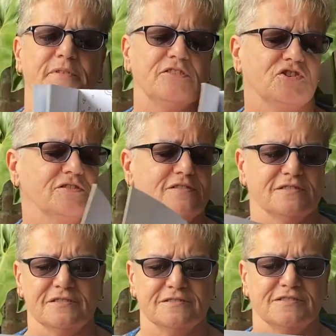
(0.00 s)

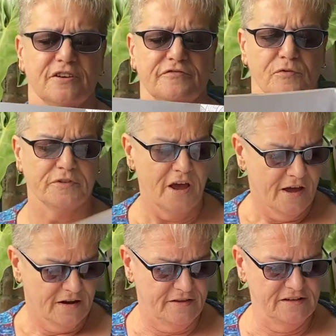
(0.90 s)
pictures and so forth.
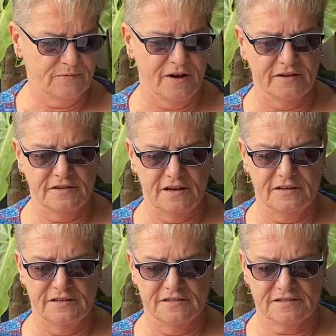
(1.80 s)
Now this one
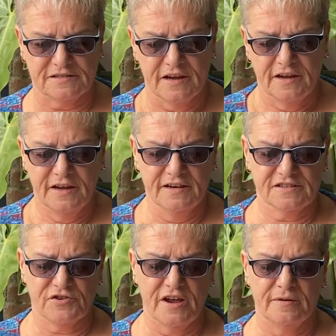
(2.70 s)
is
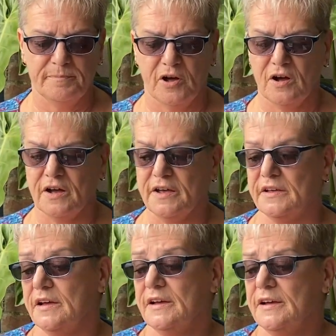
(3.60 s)
illustrated by